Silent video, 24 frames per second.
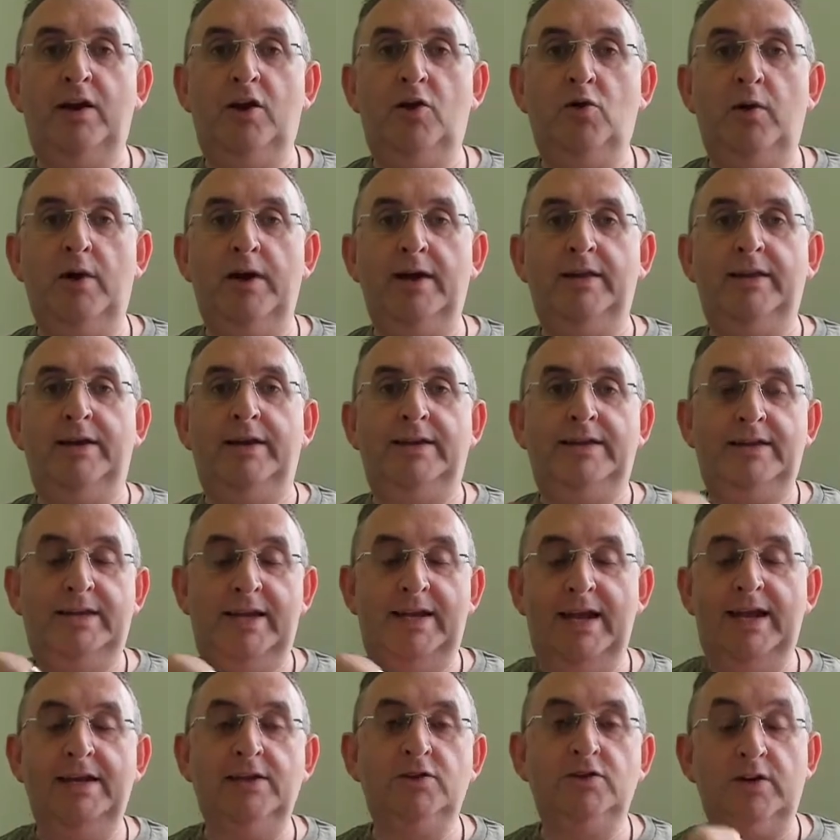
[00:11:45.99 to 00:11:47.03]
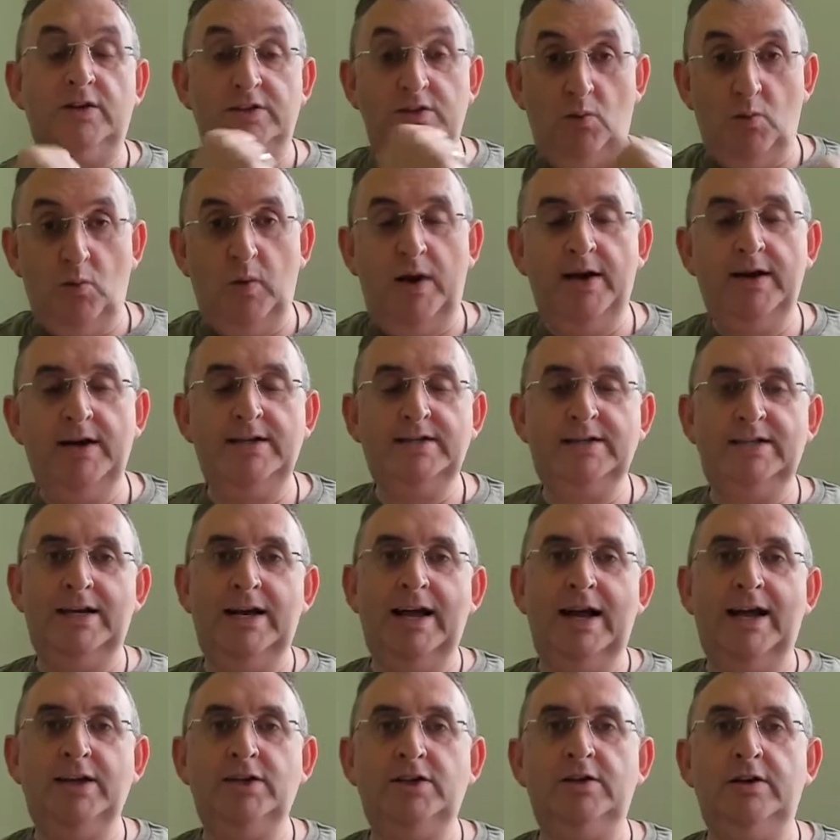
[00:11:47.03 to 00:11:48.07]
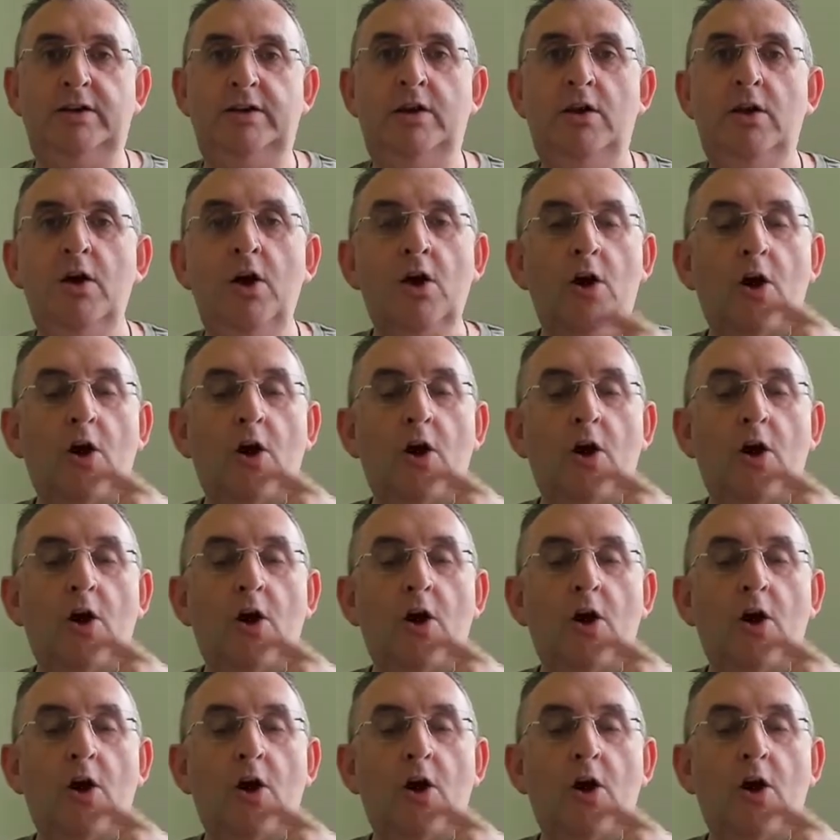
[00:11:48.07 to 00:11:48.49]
quickly, so that's awareness and action.